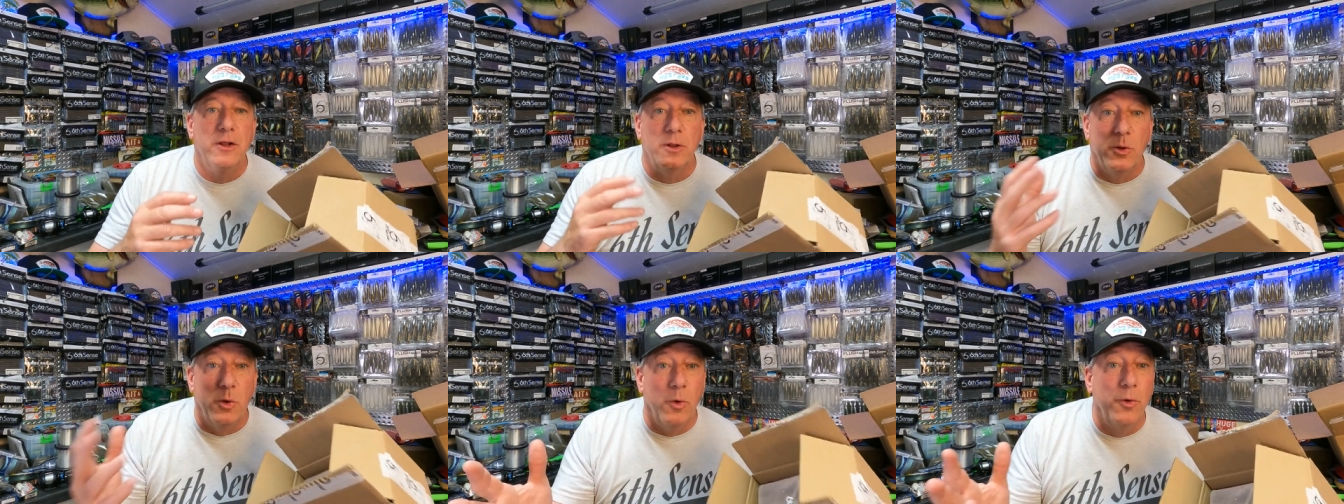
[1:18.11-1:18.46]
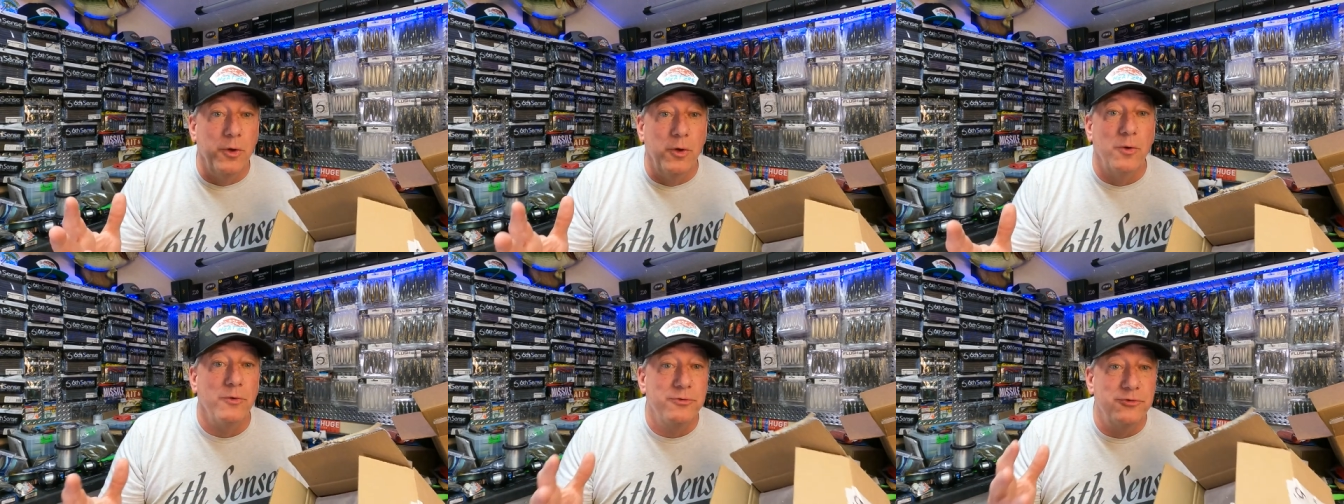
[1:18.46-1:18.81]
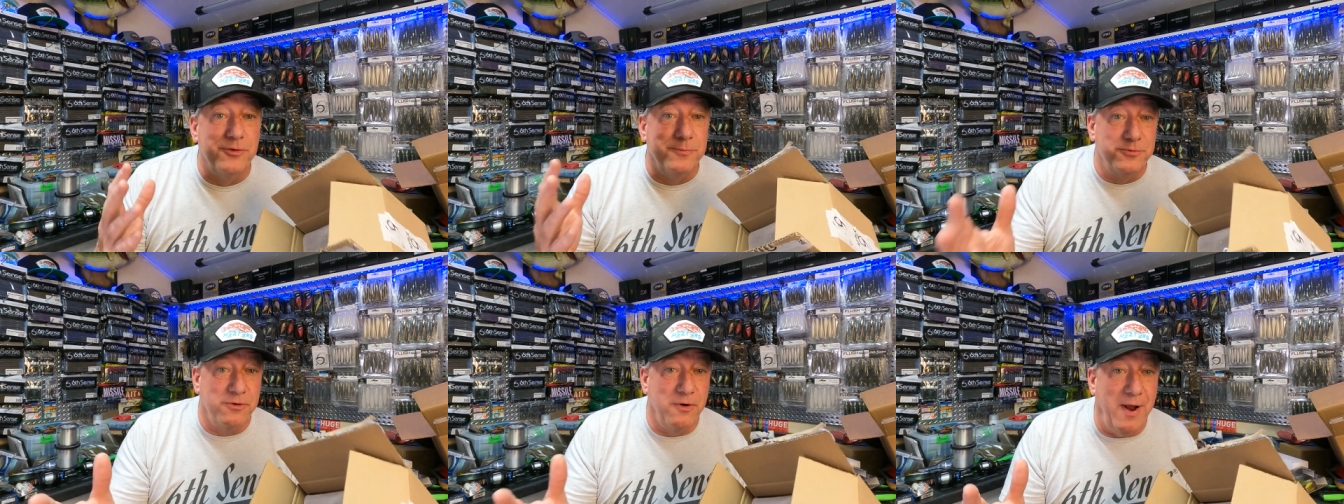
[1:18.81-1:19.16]
loyal
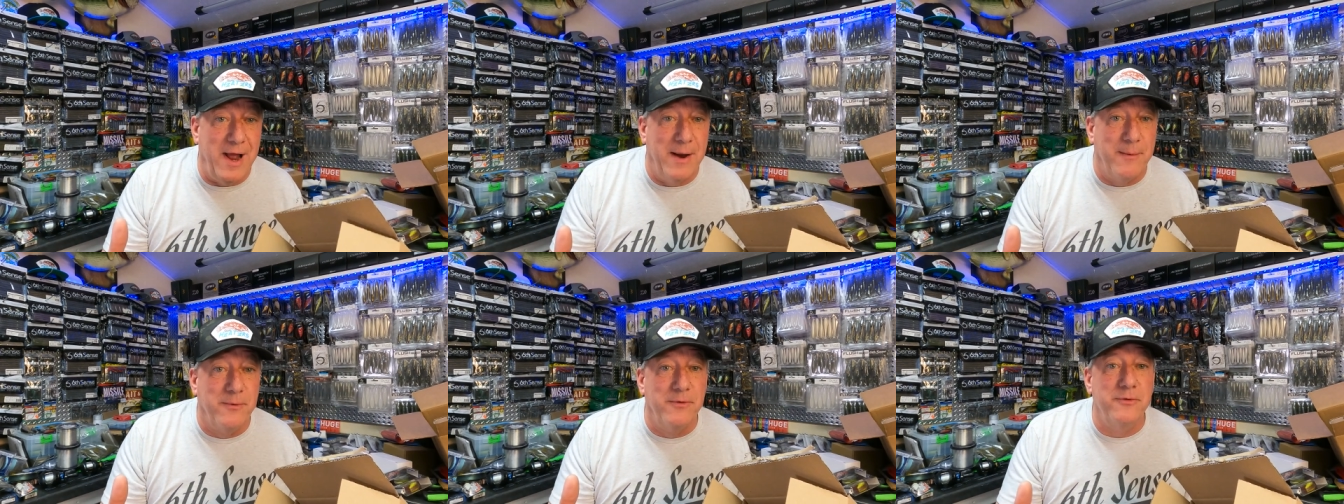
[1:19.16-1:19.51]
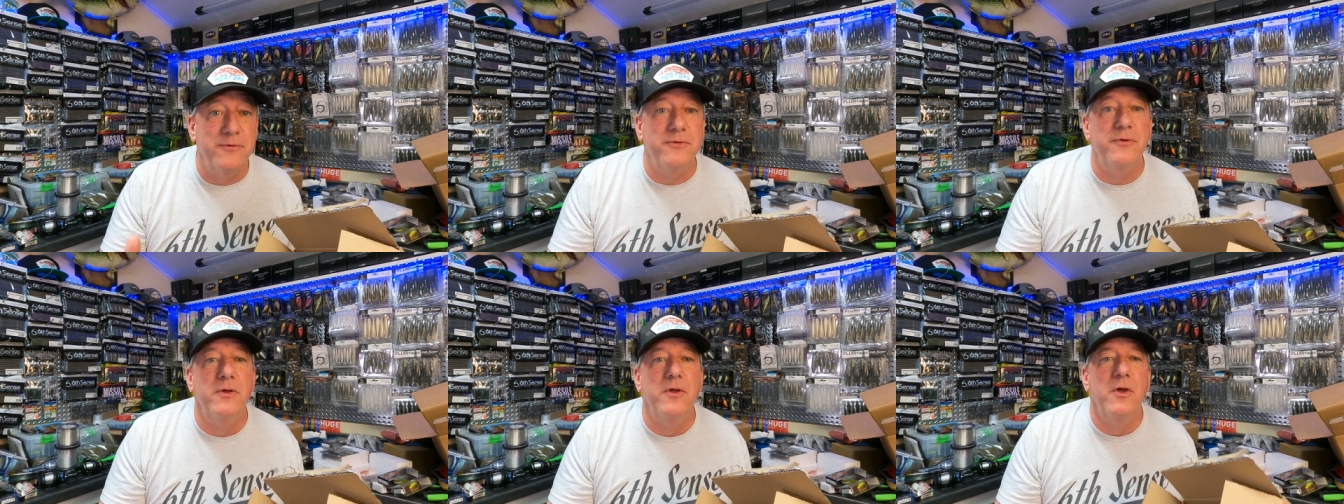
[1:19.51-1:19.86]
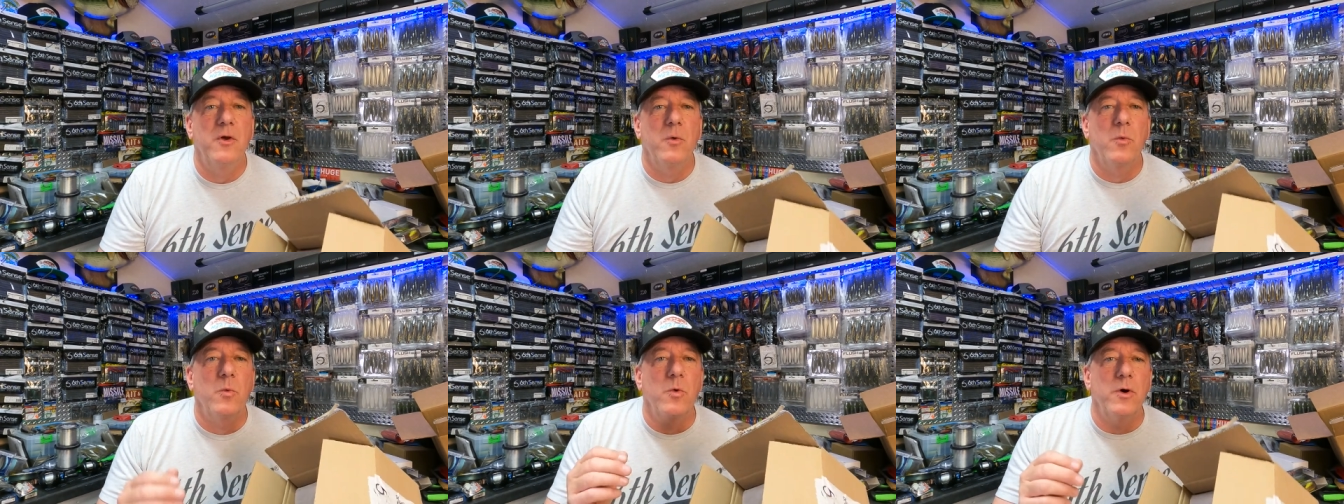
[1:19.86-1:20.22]
subscribers,
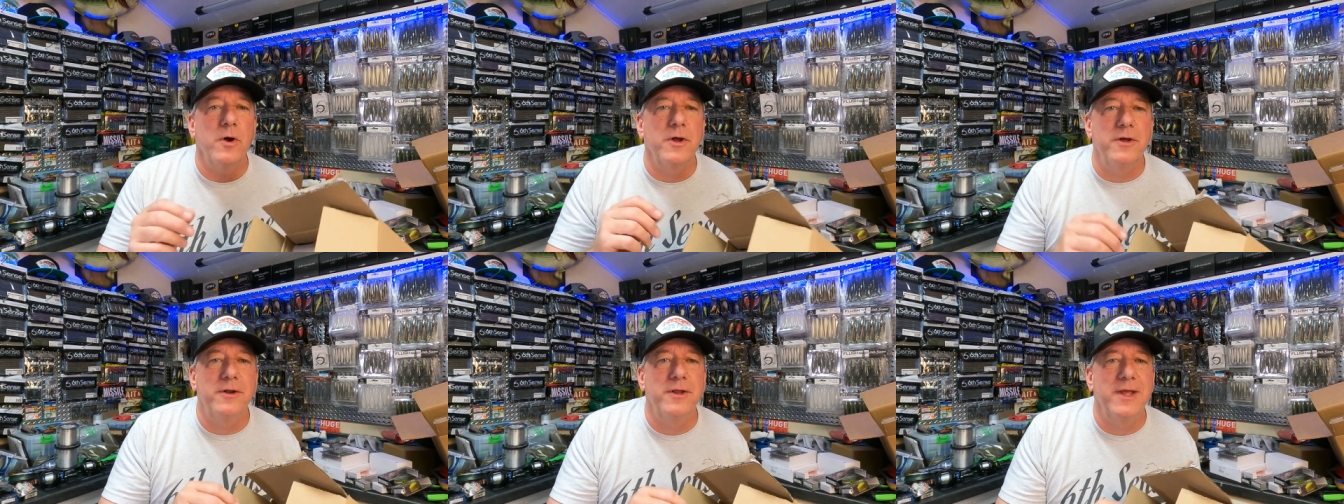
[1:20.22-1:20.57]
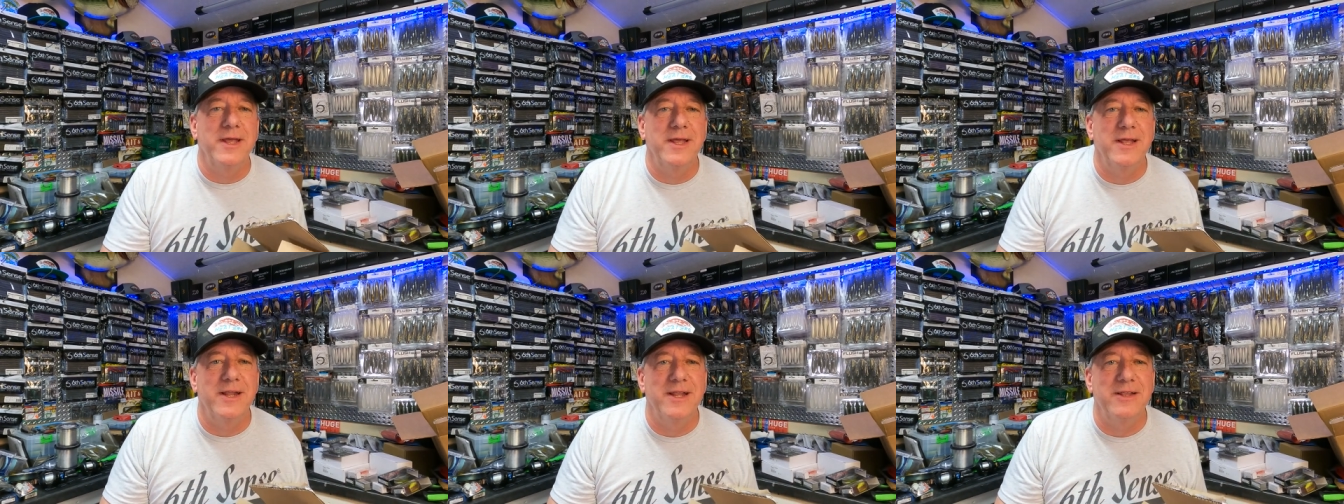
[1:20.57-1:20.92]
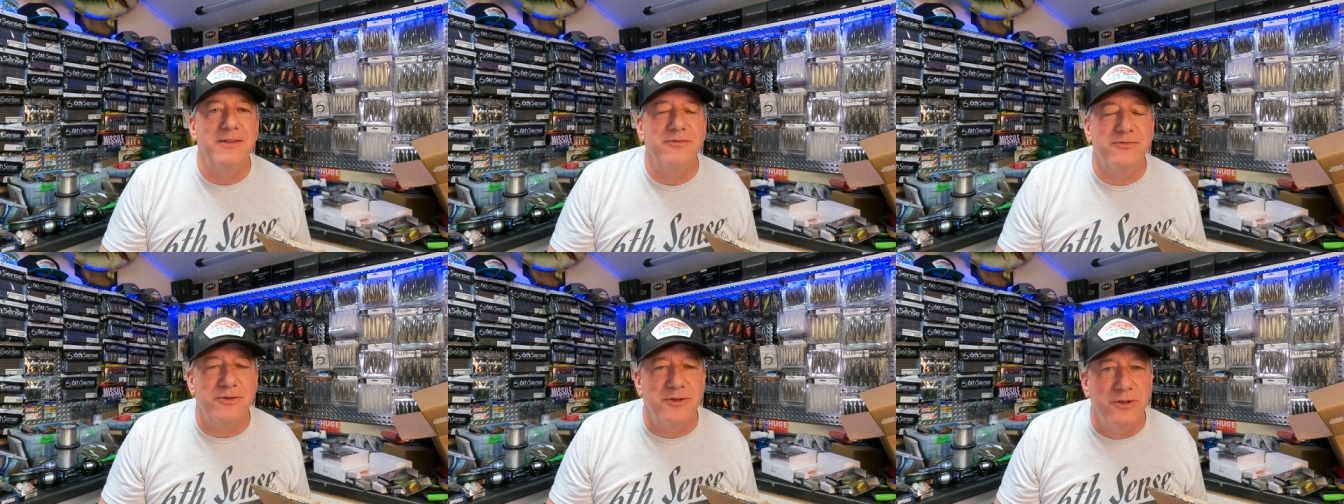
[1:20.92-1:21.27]
we're gonna get
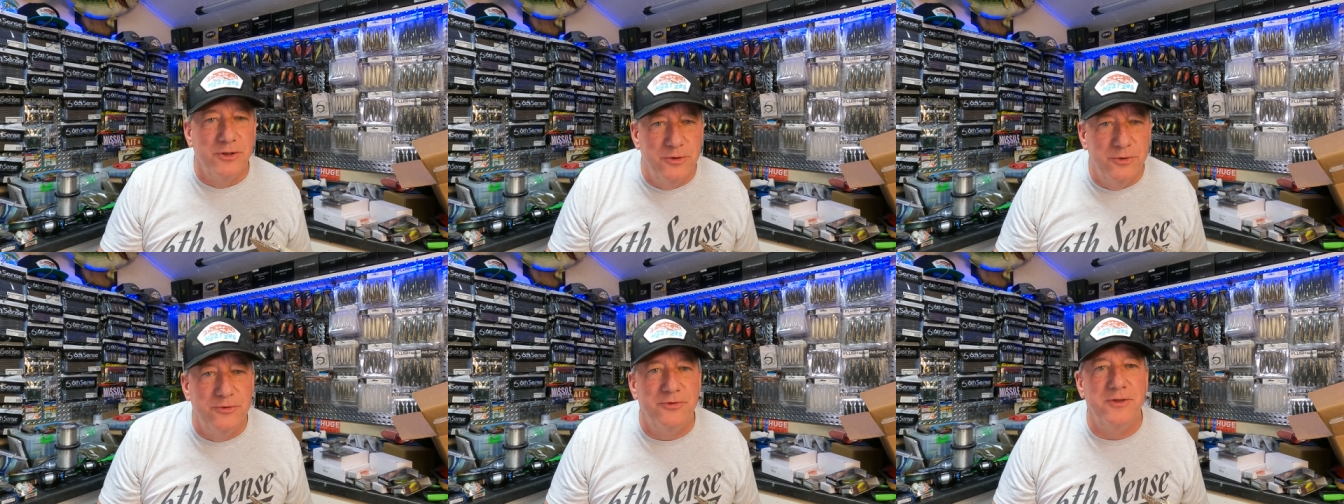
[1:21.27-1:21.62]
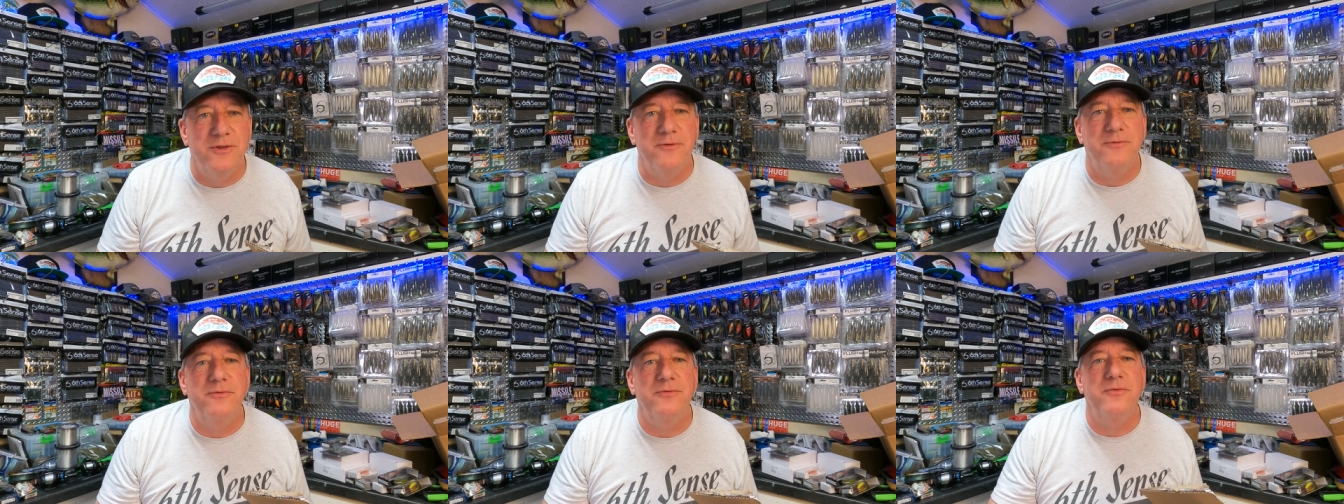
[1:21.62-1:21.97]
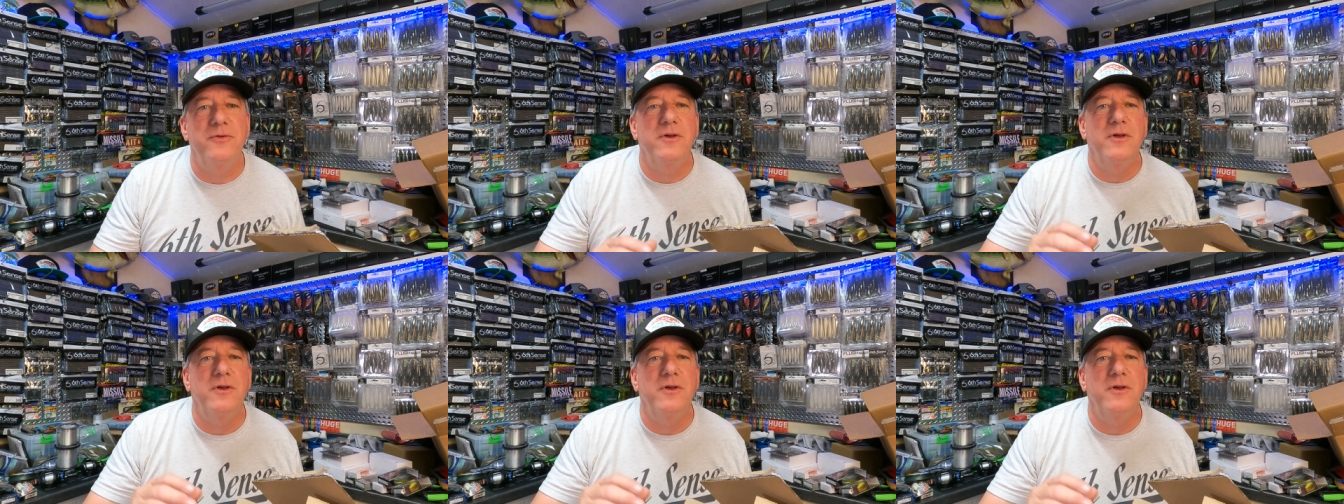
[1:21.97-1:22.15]
exclusive